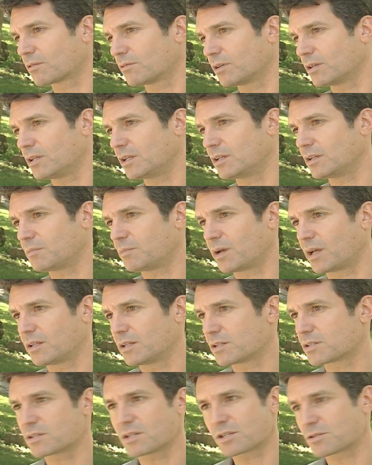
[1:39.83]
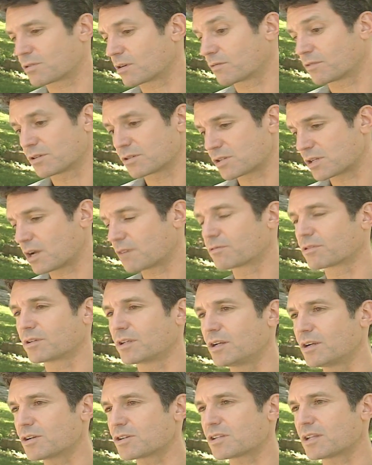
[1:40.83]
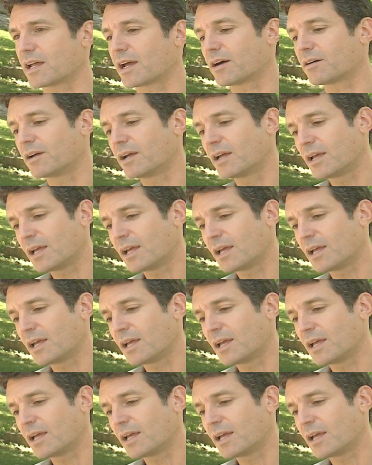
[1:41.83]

with the Independence District for several years now,